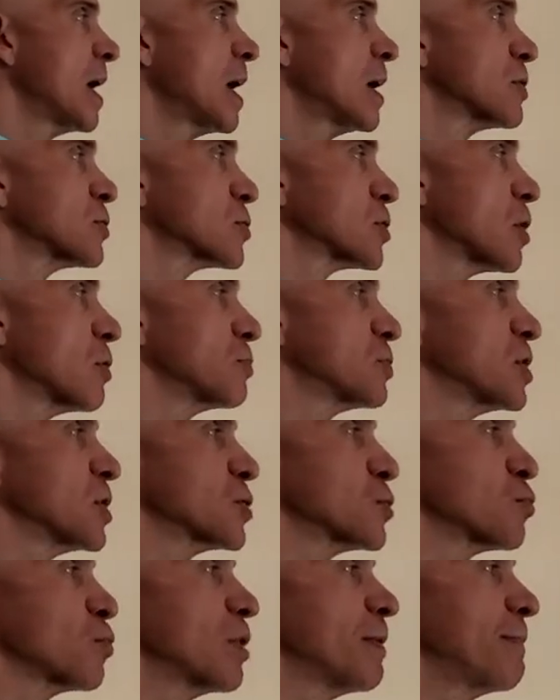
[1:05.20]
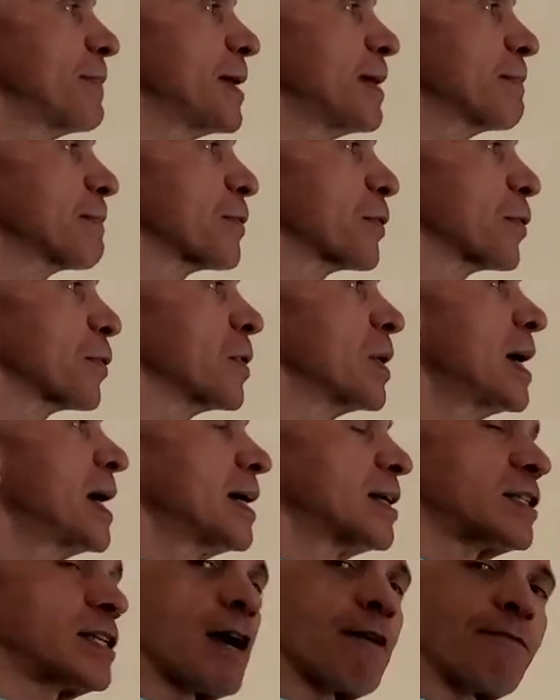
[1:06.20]
So just remember
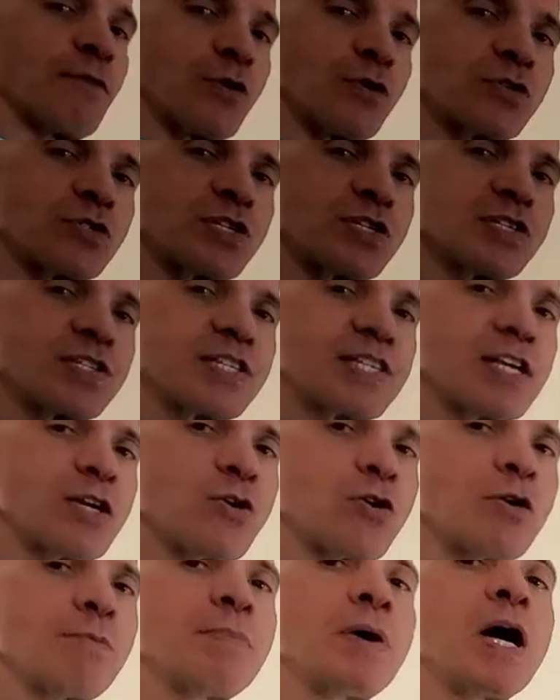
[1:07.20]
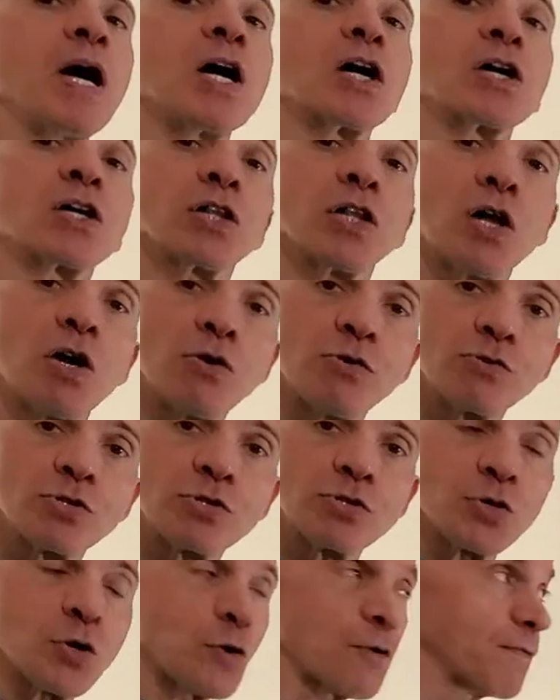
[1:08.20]
divergence theorem, closed
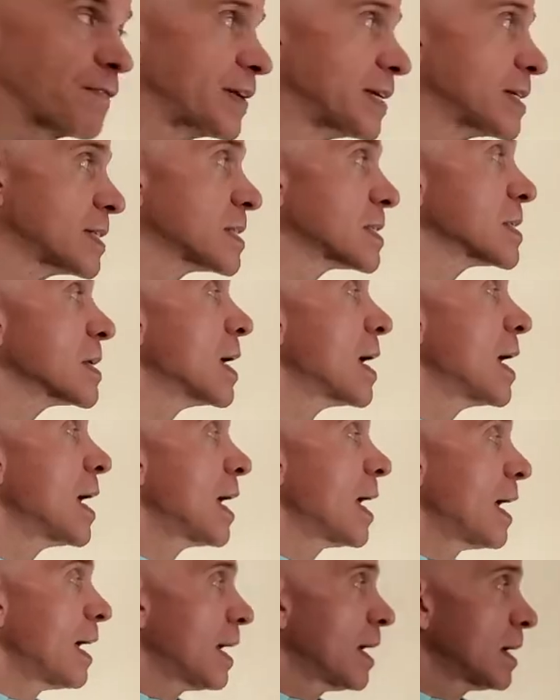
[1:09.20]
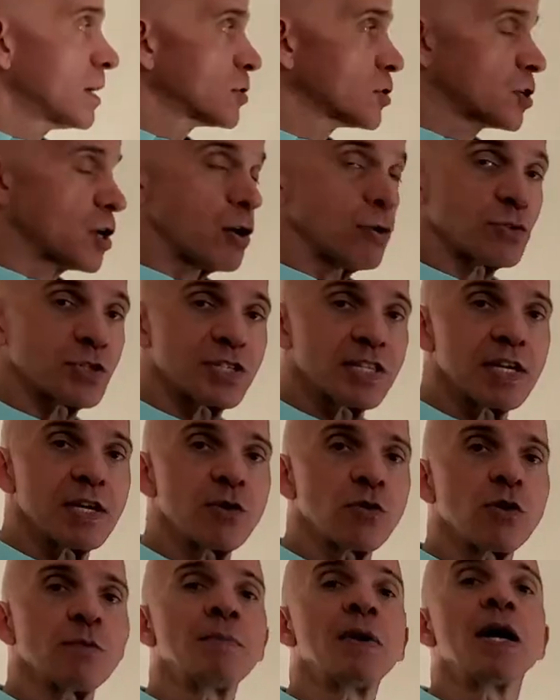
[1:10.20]
surface, Stokes
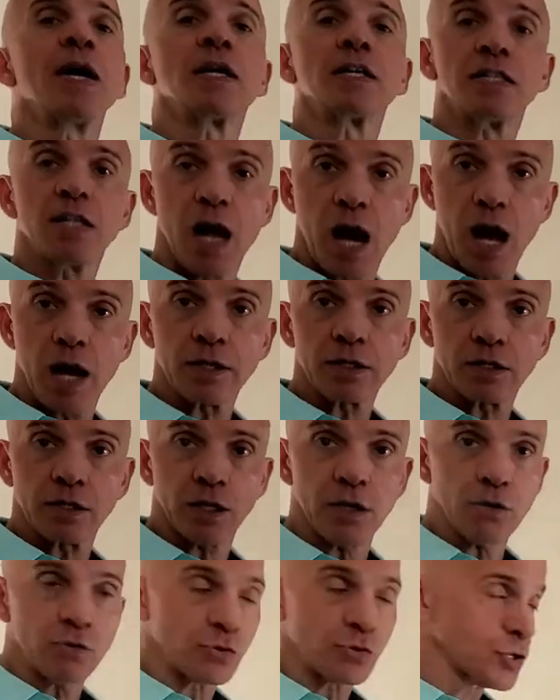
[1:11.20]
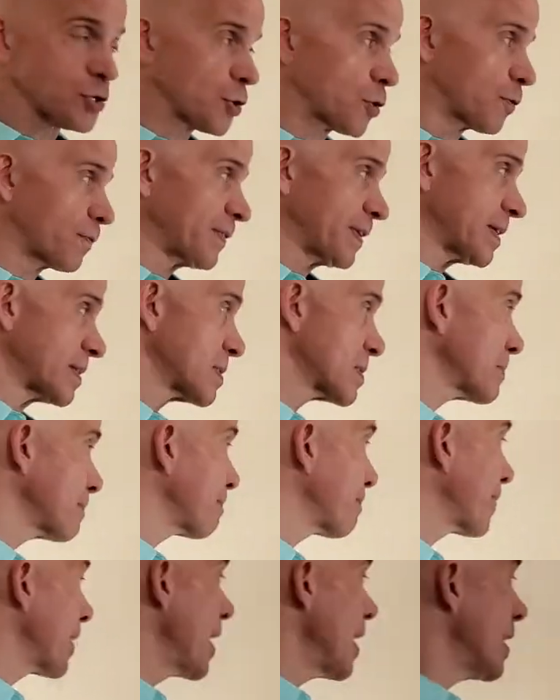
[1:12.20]
theorem, non-closed surface.
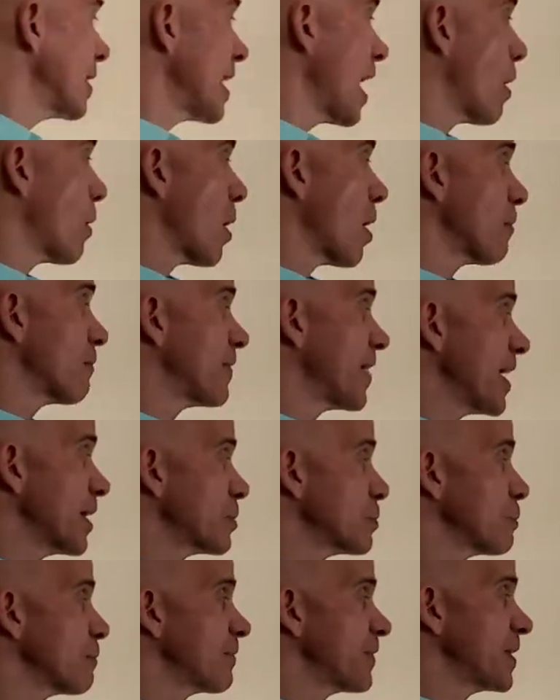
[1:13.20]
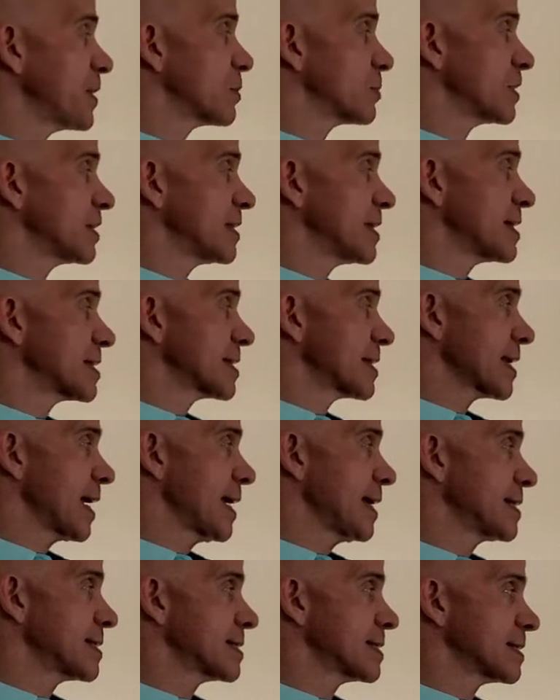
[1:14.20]
Now our vector field in this
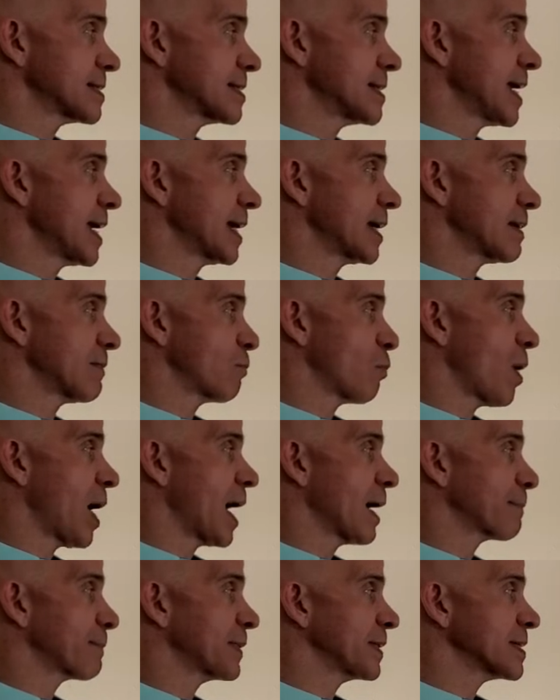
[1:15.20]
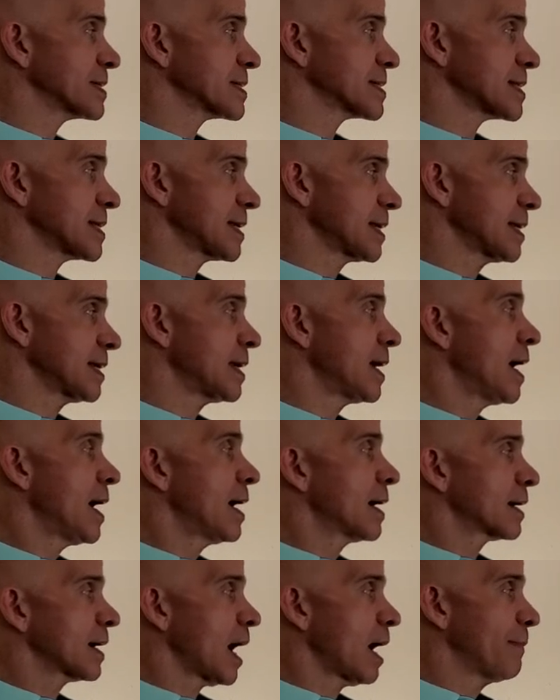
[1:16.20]
case is negative y plus z,
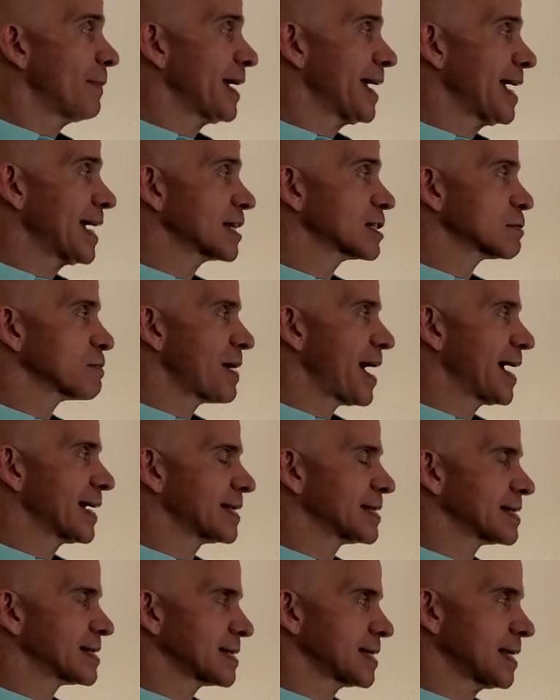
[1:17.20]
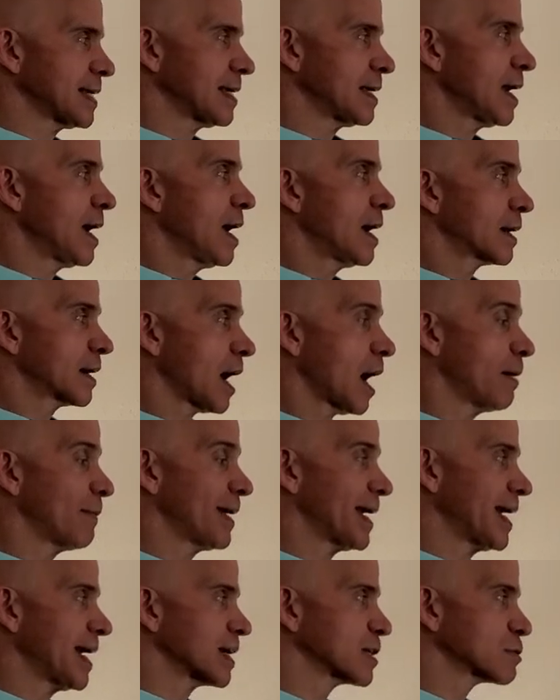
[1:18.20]
comma x minus z,
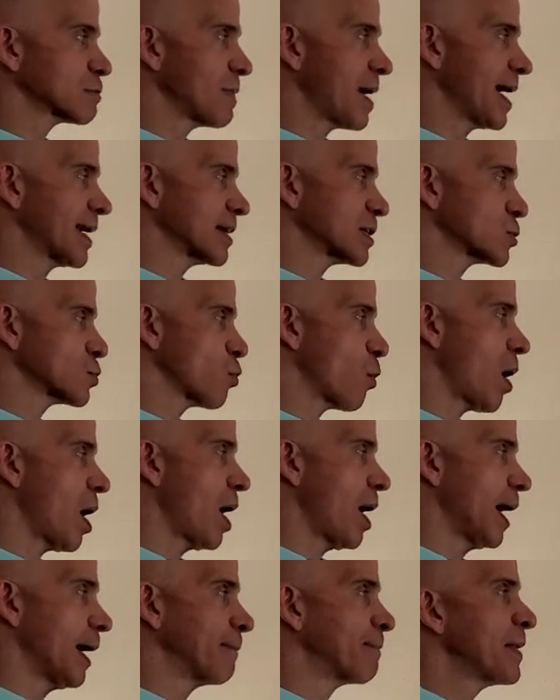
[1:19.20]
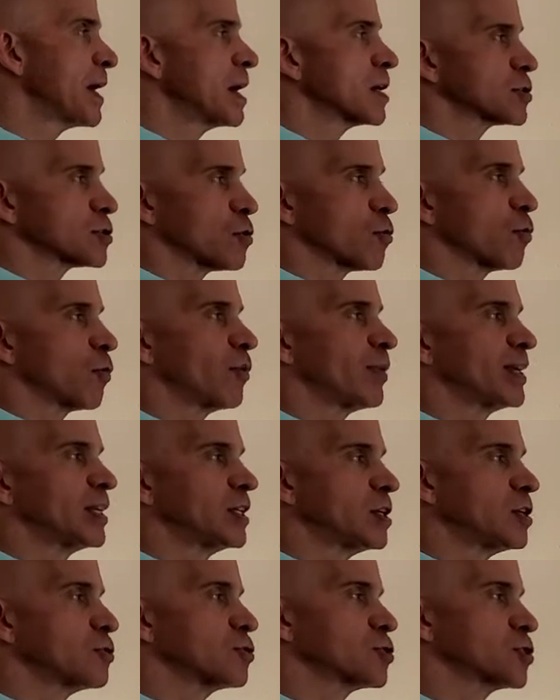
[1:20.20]
comma x minus y. So when we
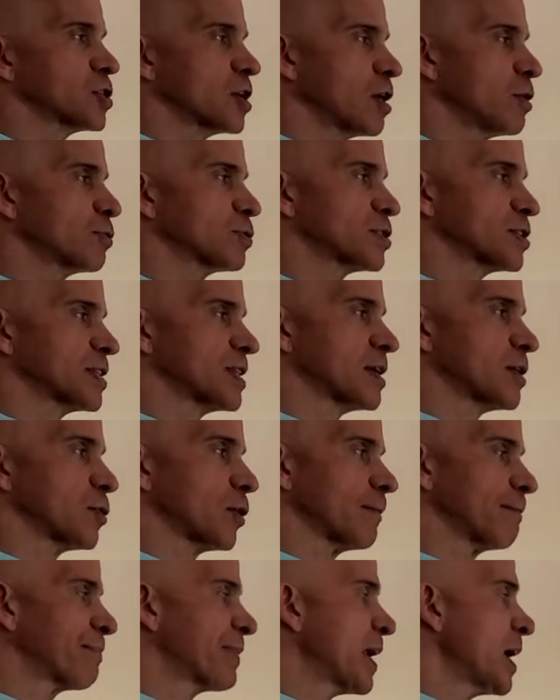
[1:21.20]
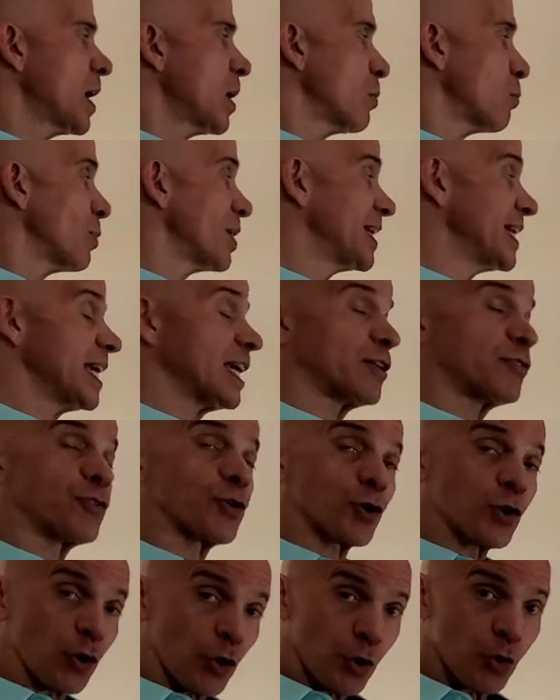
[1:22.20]
use Stokes' theorem, we need
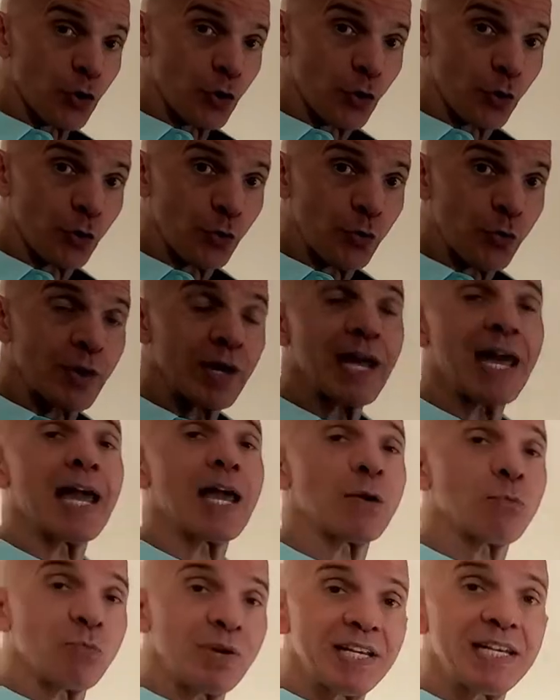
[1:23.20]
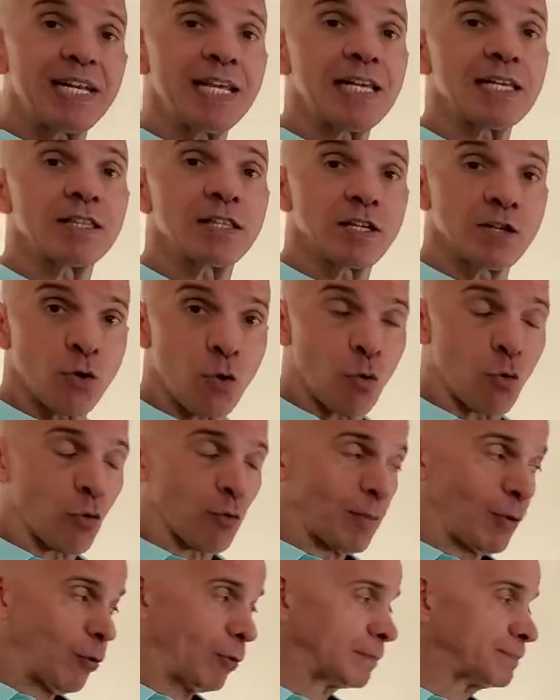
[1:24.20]
the curl and we need the
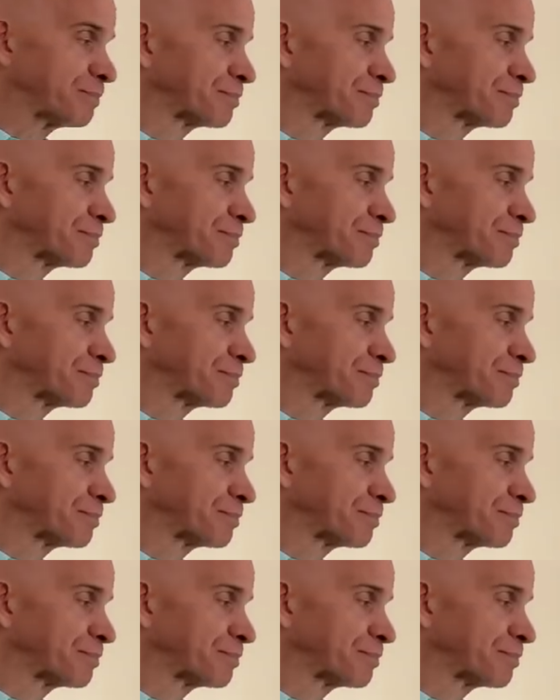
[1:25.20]
normal.